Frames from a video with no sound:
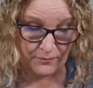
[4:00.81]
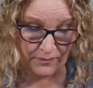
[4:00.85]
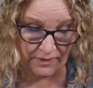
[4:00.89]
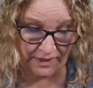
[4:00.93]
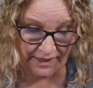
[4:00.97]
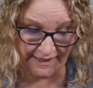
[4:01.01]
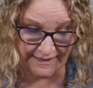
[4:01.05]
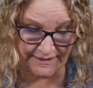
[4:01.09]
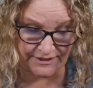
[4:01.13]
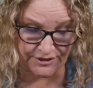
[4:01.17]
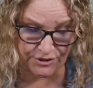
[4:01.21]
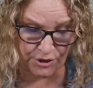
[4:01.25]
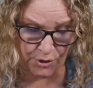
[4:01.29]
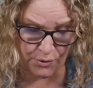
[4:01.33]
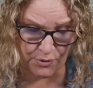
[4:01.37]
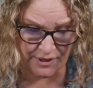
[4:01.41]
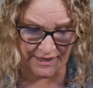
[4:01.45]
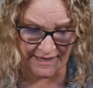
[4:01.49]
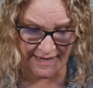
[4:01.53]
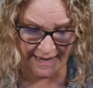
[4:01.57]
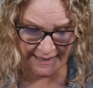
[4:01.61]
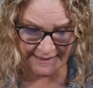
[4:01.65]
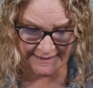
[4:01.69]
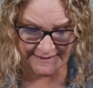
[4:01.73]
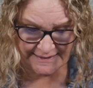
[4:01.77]
So the
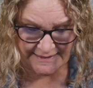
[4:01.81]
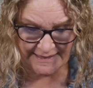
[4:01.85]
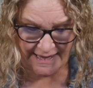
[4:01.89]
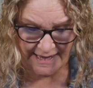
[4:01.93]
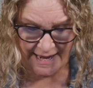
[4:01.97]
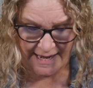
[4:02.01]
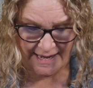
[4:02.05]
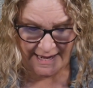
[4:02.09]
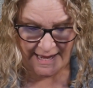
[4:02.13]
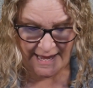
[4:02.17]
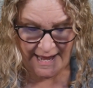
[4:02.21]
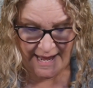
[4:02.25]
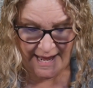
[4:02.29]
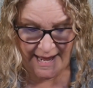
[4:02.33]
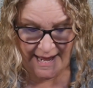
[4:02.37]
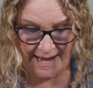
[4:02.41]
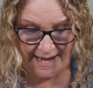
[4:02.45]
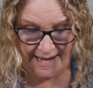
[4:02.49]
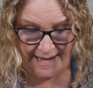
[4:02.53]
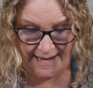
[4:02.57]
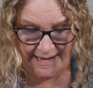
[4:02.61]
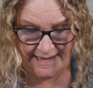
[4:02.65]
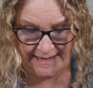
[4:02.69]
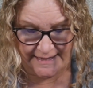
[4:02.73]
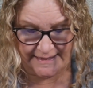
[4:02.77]
next thing
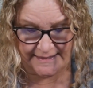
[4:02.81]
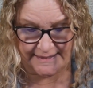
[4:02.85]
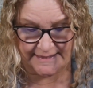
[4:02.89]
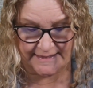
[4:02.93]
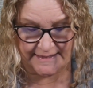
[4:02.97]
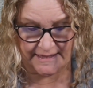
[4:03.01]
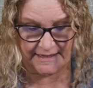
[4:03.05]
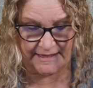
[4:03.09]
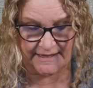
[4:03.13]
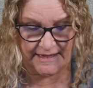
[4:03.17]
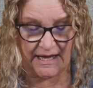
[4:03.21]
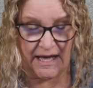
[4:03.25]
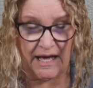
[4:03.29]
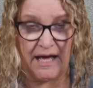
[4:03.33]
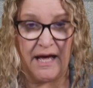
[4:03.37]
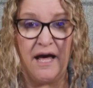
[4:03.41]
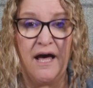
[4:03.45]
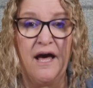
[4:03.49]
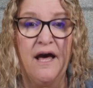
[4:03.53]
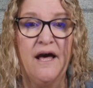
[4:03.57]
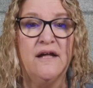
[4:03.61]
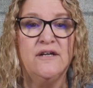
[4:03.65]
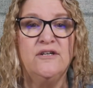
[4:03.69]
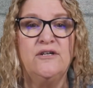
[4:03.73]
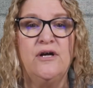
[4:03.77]
is the
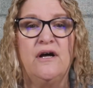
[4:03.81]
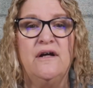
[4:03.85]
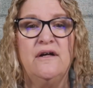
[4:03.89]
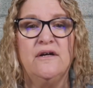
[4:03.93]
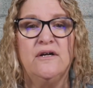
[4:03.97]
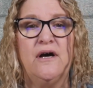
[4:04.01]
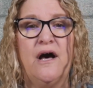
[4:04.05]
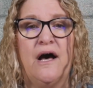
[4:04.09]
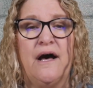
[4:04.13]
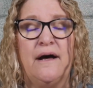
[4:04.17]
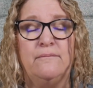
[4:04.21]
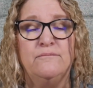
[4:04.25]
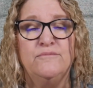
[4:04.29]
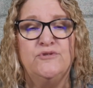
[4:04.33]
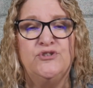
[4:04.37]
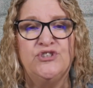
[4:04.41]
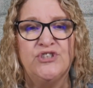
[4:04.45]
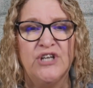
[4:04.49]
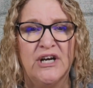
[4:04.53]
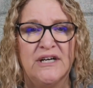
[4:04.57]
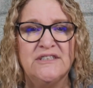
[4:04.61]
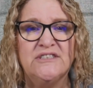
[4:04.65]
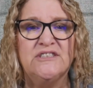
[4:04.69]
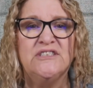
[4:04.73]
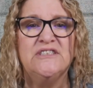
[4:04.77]

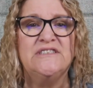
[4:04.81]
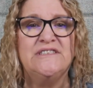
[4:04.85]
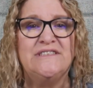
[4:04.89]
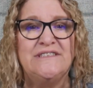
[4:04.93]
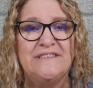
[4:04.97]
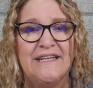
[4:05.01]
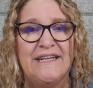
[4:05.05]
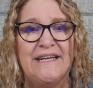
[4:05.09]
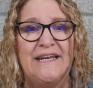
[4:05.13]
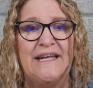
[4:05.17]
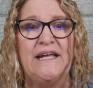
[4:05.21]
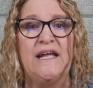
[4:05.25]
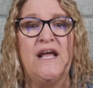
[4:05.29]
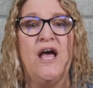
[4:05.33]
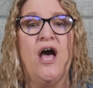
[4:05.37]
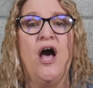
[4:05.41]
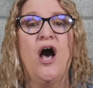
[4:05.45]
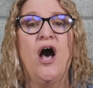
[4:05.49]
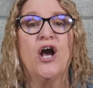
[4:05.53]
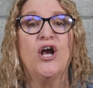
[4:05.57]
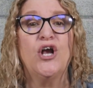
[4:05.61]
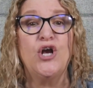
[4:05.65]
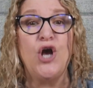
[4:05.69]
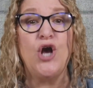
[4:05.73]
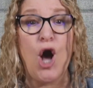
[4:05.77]
Junction City
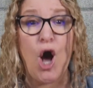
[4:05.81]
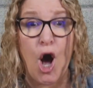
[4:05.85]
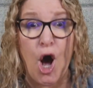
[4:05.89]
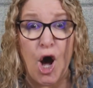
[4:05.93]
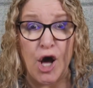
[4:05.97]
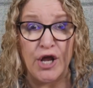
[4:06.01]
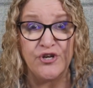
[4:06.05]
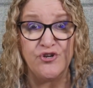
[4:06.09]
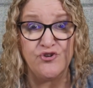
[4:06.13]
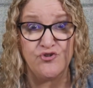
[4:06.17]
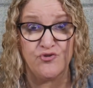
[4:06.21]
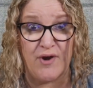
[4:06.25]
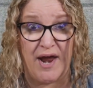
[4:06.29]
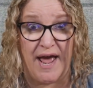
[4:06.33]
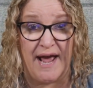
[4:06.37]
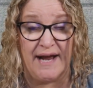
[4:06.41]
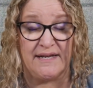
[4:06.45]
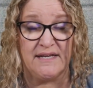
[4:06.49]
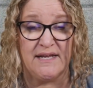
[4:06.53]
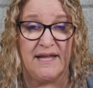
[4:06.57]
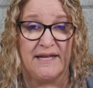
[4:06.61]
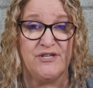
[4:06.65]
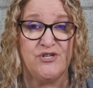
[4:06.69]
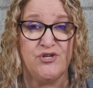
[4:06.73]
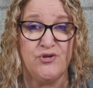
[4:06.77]

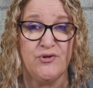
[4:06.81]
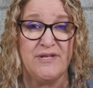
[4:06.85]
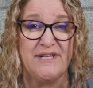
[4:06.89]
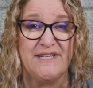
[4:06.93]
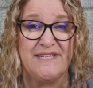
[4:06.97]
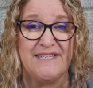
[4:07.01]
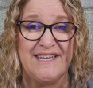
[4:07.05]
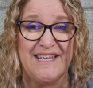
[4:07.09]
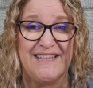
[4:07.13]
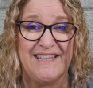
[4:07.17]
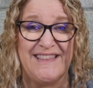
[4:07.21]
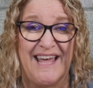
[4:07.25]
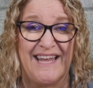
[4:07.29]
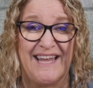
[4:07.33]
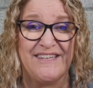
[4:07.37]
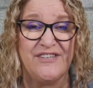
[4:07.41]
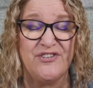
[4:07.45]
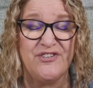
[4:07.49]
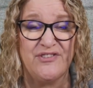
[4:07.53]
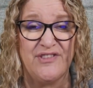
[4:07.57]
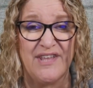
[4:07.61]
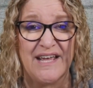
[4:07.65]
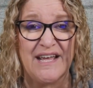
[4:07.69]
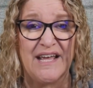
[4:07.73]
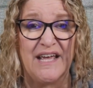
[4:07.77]
contract. As you can see,
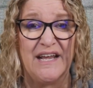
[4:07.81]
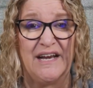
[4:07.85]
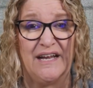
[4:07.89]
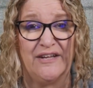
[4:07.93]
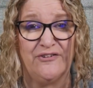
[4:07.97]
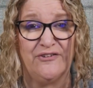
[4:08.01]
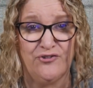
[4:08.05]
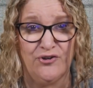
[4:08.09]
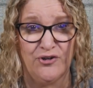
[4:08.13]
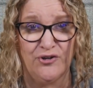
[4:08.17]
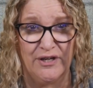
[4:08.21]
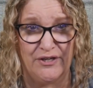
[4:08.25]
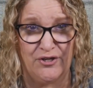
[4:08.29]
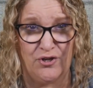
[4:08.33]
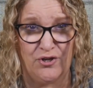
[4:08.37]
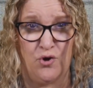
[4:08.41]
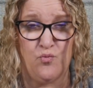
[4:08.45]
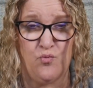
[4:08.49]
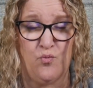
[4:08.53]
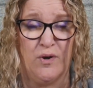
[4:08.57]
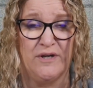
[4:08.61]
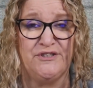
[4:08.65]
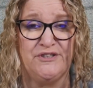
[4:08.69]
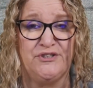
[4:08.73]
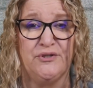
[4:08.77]
that's thick, and I certainly
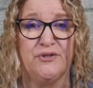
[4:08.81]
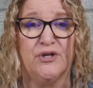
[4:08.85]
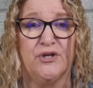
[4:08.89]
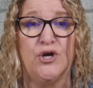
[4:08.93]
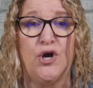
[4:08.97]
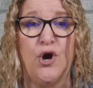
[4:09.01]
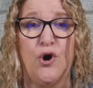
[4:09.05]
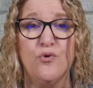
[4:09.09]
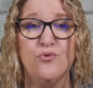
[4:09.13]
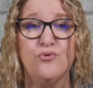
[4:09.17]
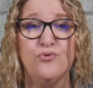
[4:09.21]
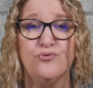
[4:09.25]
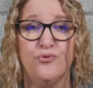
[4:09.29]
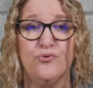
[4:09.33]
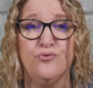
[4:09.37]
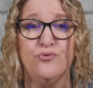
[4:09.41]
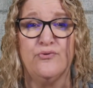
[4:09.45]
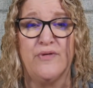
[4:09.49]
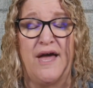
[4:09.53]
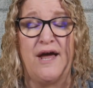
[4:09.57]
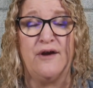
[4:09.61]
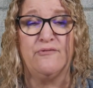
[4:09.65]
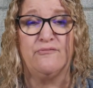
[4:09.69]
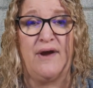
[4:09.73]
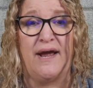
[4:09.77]
don't want you to go through
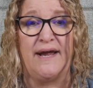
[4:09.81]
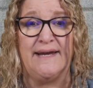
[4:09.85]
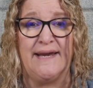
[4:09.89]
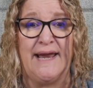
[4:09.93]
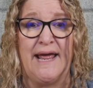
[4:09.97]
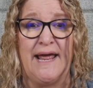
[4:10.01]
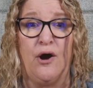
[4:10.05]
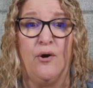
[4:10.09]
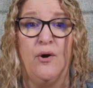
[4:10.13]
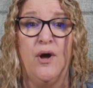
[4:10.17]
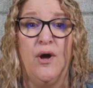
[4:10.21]
that right now,